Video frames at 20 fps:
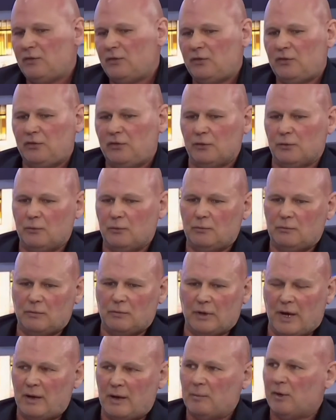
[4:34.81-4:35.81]
months to
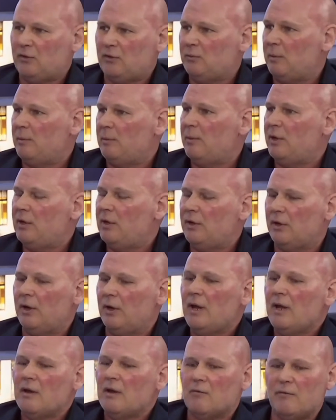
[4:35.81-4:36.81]
9 months, maybe a
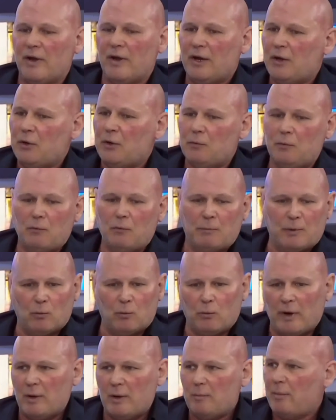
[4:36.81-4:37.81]
year, Vancouver will
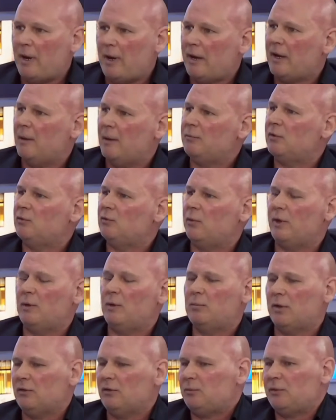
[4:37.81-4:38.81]
be right back up to
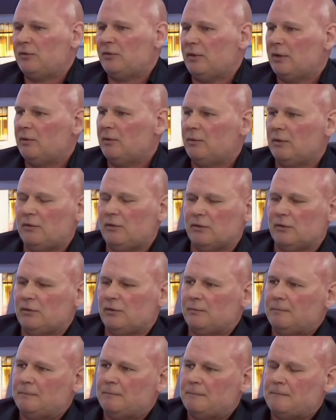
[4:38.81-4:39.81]
20+%
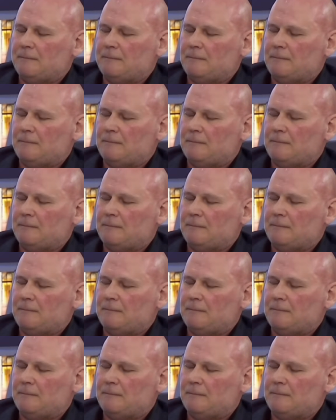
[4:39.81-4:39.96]
increases.